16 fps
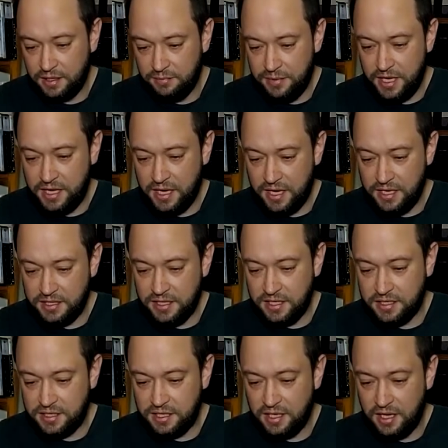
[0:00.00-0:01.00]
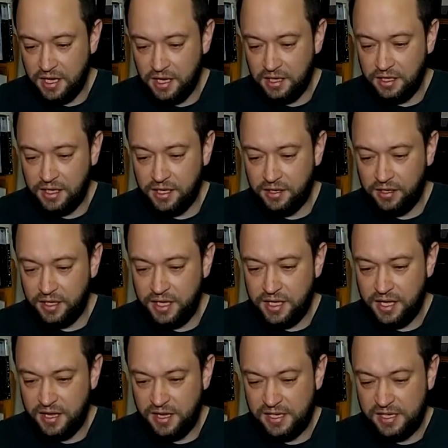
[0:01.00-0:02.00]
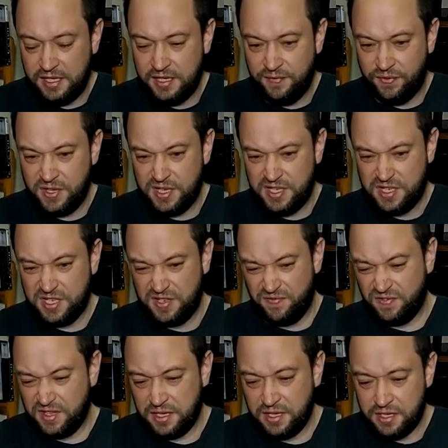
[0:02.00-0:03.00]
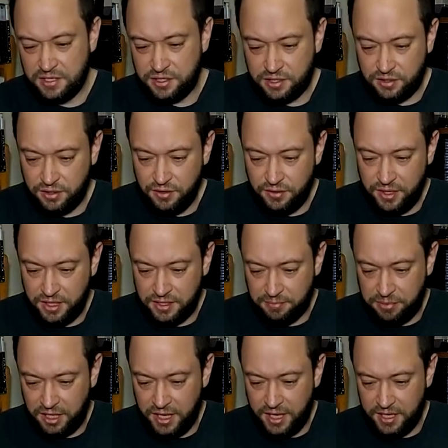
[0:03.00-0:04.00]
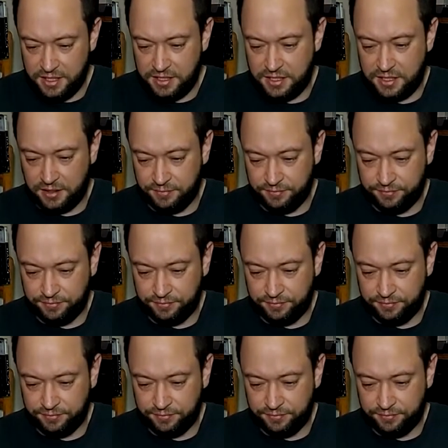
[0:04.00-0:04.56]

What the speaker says: because it's literally screwed into place.